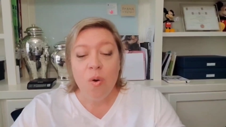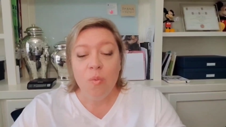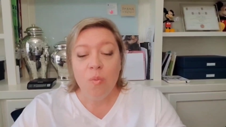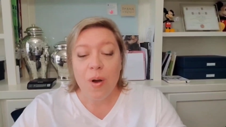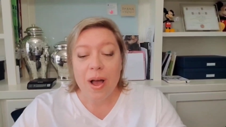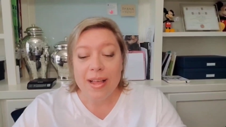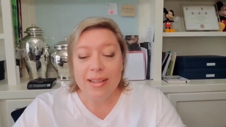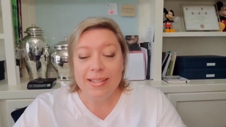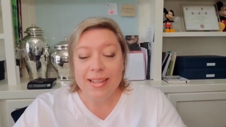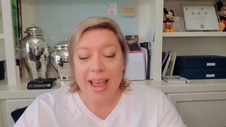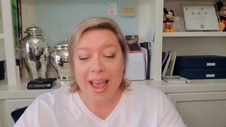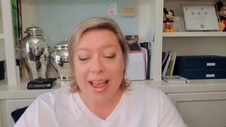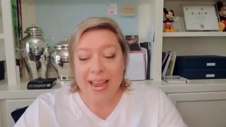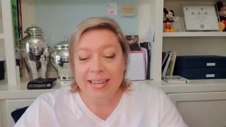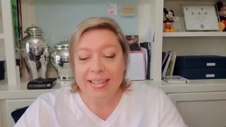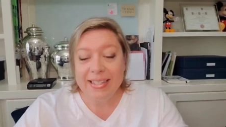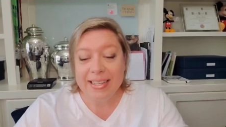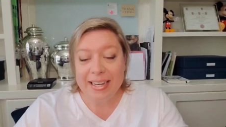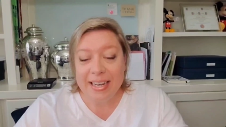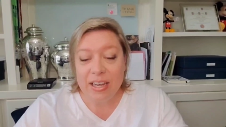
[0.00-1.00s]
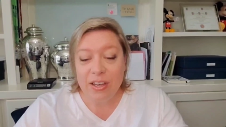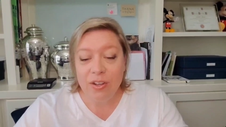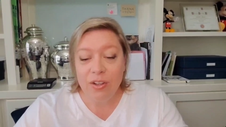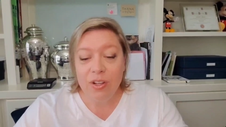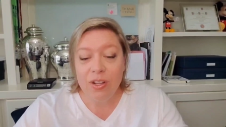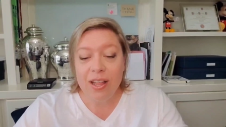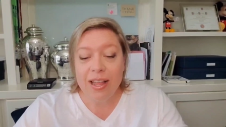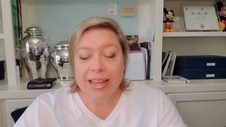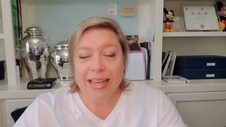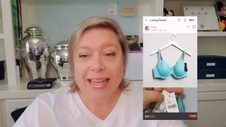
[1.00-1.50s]
was a
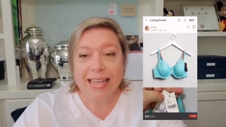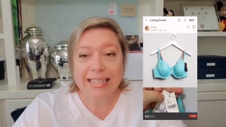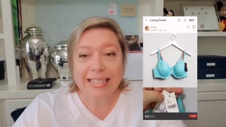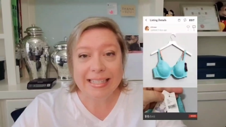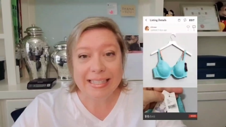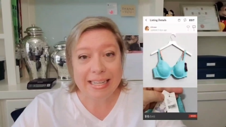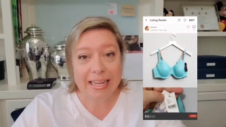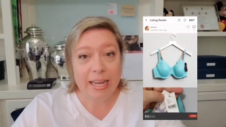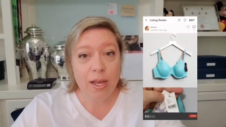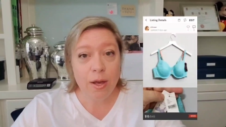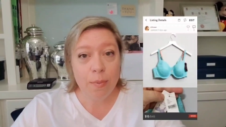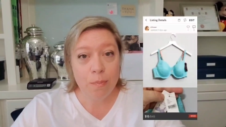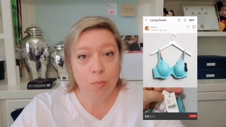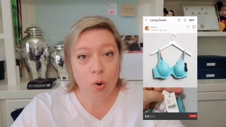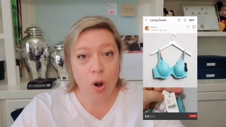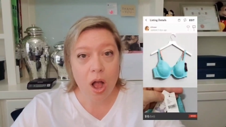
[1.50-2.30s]
teal Cacique